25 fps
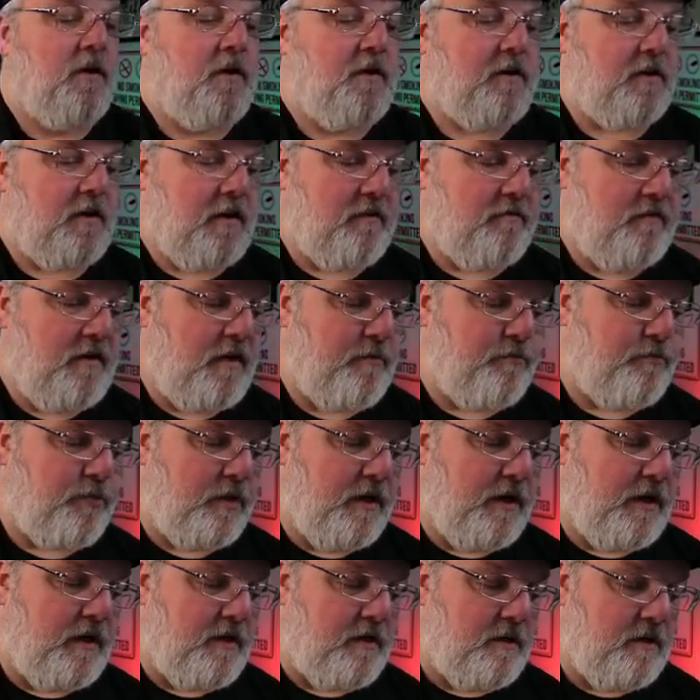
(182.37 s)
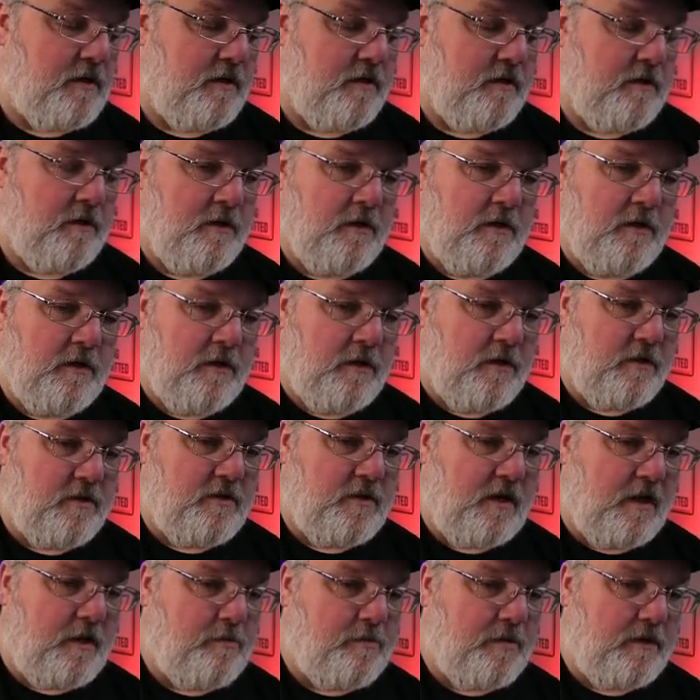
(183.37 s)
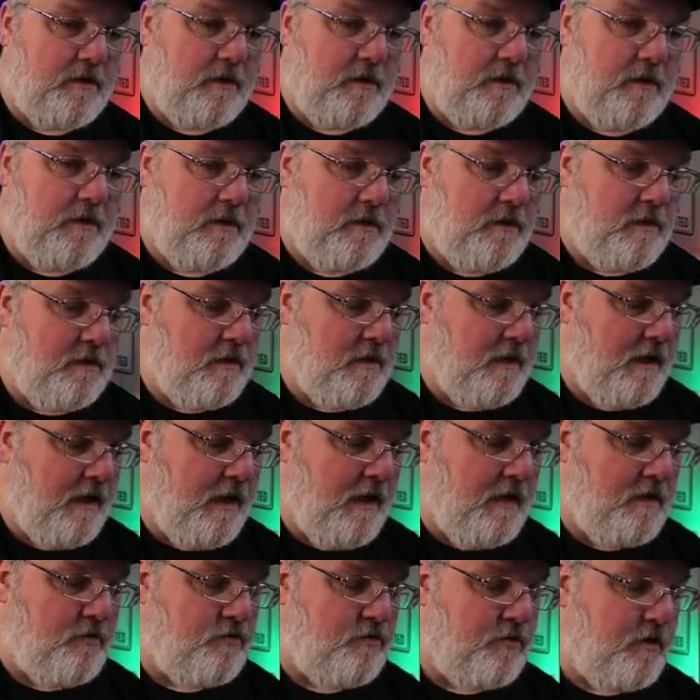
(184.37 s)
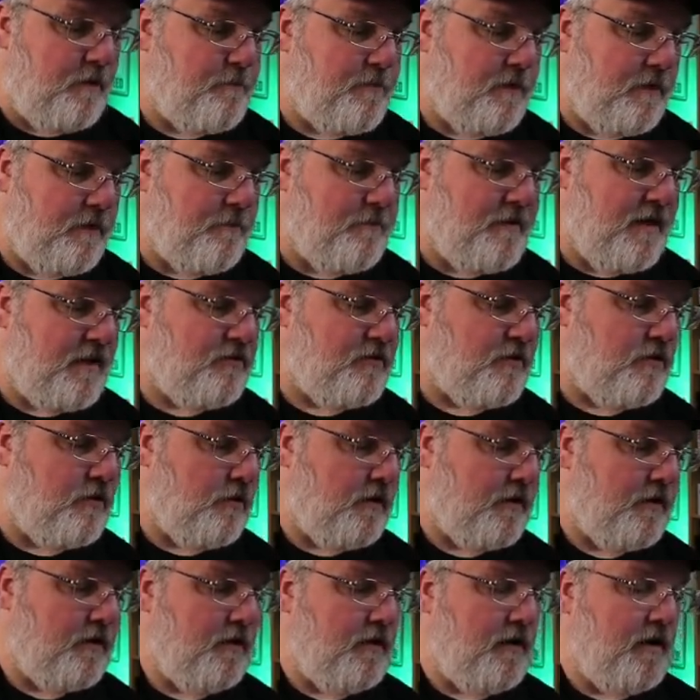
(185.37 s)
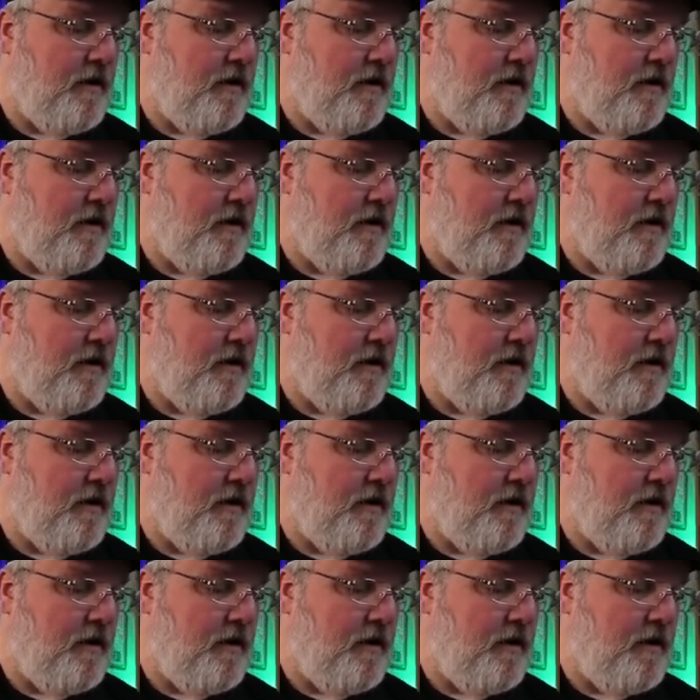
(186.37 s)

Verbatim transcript: to come up with double and triple mesh coil